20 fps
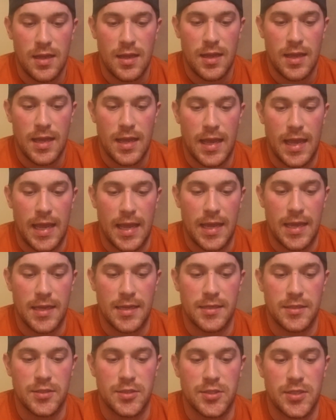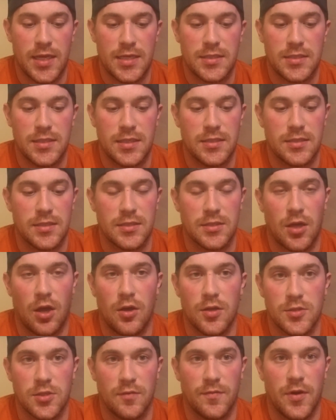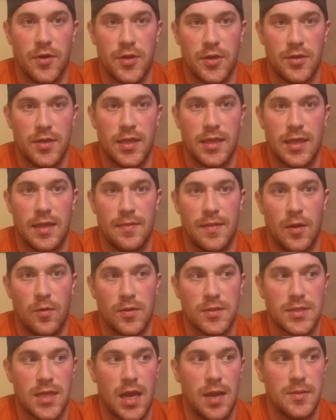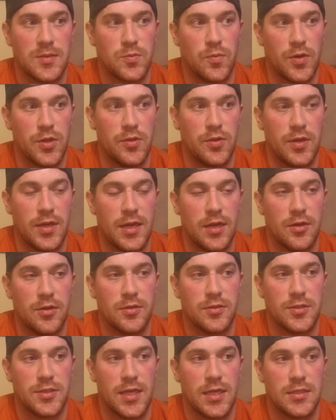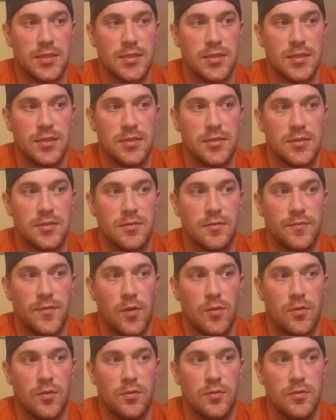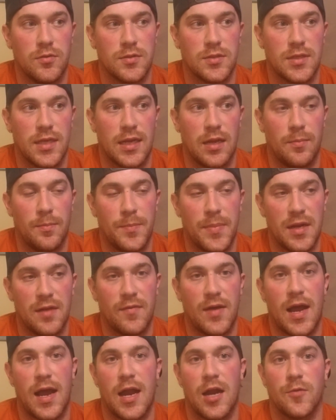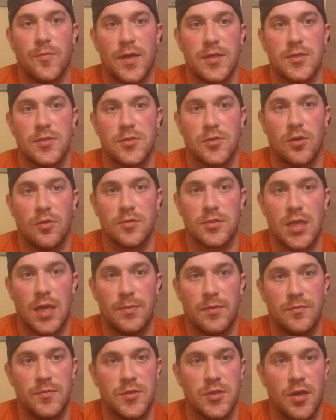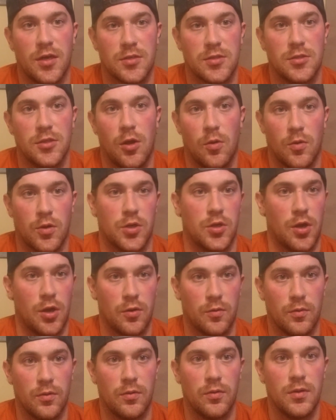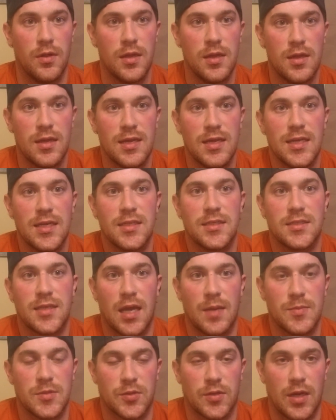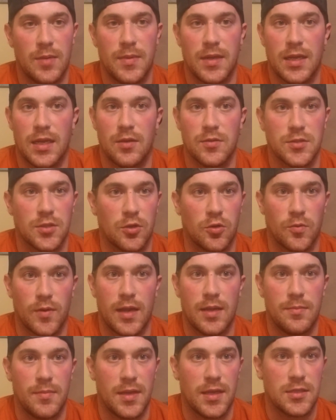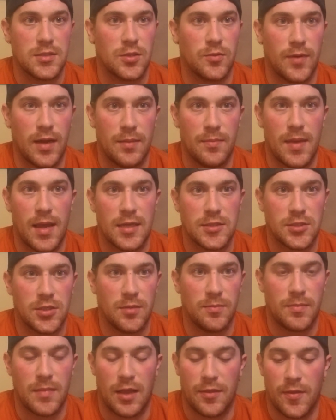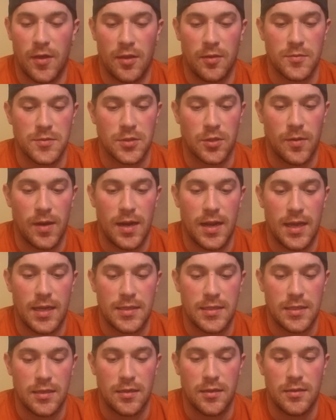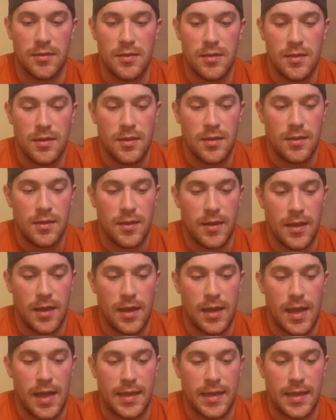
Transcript: and Jesse's is also very unique, and there were times where you could hear Jesse's vocals in a bit of a higher register on top of Chuck's lower guttural type screaming, and it was a great mix, great mashup. I thought it was a great idea. I can